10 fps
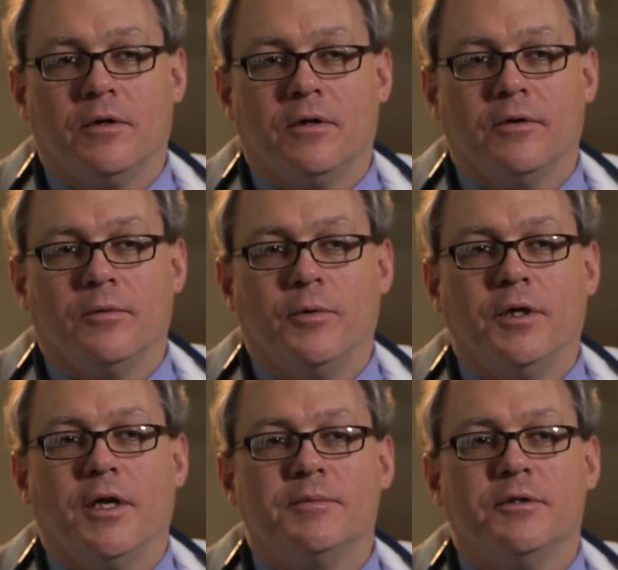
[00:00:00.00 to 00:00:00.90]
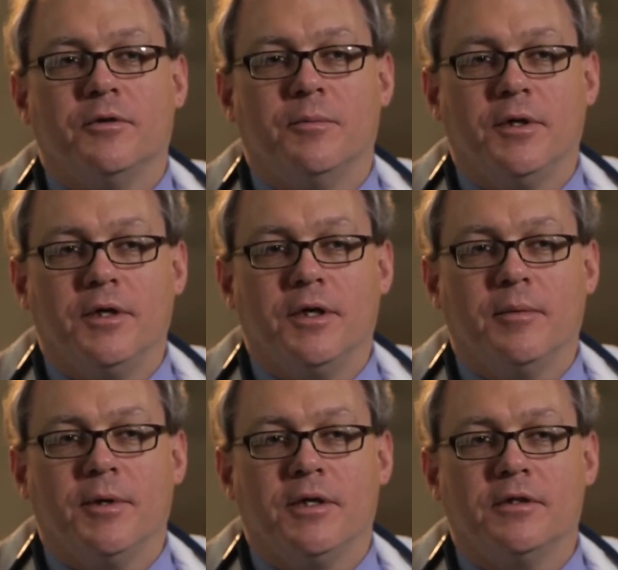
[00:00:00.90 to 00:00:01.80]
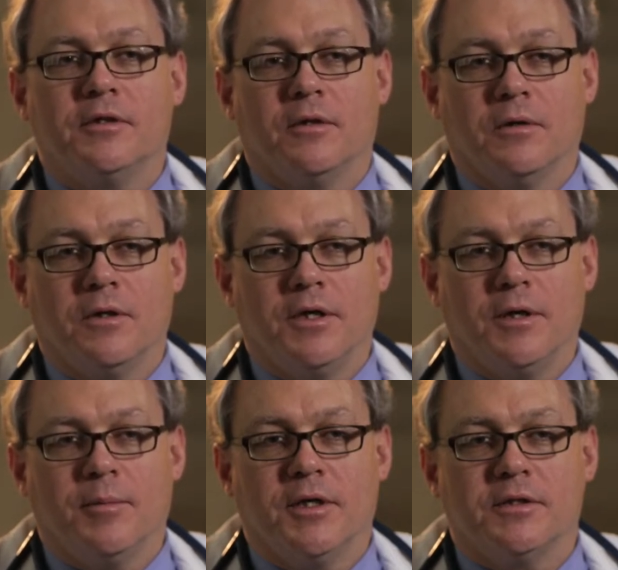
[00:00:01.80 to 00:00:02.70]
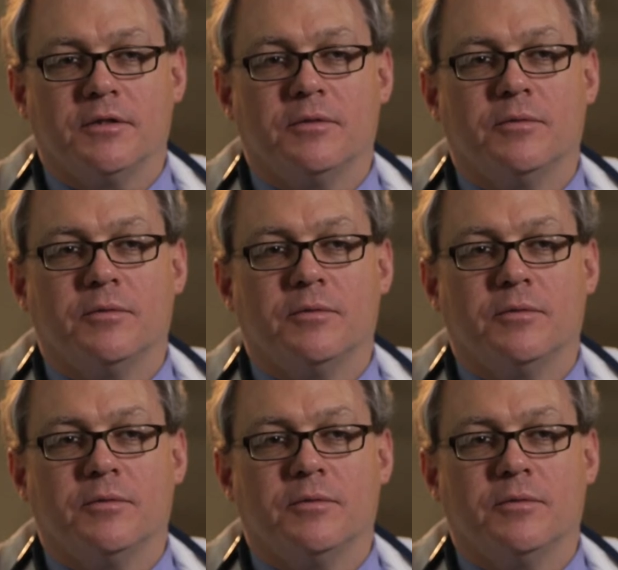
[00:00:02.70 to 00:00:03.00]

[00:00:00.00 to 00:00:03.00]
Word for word: on relapsing remitting MS, early MS,